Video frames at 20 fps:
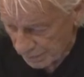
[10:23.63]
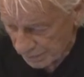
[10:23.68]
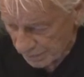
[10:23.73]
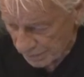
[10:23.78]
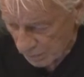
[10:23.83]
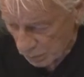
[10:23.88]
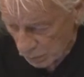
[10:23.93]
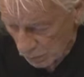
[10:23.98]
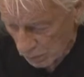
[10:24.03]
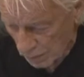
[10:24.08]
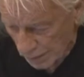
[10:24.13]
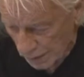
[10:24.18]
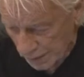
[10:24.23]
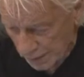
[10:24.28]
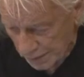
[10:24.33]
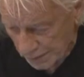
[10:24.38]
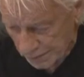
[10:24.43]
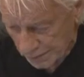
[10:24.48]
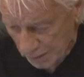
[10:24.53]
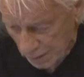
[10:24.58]
4
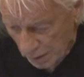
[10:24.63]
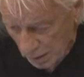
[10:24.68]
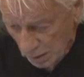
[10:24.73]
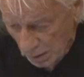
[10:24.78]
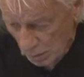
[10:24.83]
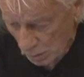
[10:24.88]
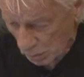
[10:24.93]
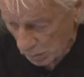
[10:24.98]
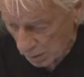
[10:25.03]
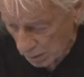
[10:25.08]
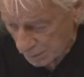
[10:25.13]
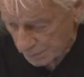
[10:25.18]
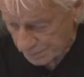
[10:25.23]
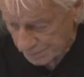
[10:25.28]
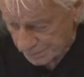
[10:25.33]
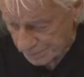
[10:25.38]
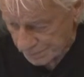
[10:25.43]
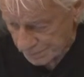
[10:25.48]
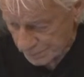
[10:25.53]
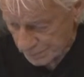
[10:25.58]
and 1,
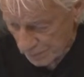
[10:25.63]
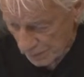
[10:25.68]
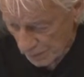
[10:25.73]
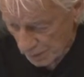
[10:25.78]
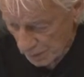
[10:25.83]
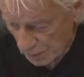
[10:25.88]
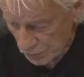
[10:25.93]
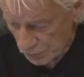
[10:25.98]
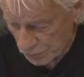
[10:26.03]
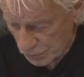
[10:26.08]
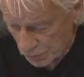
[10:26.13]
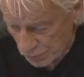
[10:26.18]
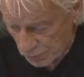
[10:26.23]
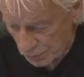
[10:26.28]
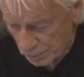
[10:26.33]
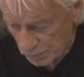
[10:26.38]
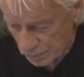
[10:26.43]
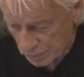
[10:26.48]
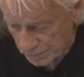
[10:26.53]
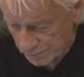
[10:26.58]

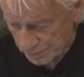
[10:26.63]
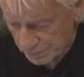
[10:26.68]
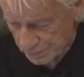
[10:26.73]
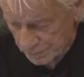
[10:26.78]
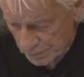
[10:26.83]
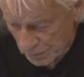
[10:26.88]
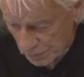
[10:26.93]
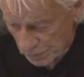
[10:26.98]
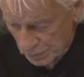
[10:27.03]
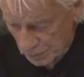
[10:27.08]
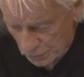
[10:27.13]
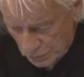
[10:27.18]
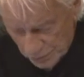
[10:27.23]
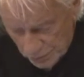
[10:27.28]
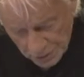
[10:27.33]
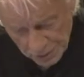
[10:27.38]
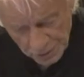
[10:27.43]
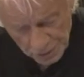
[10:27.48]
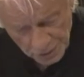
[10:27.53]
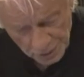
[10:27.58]
2,
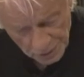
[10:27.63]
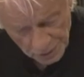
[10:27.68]
3,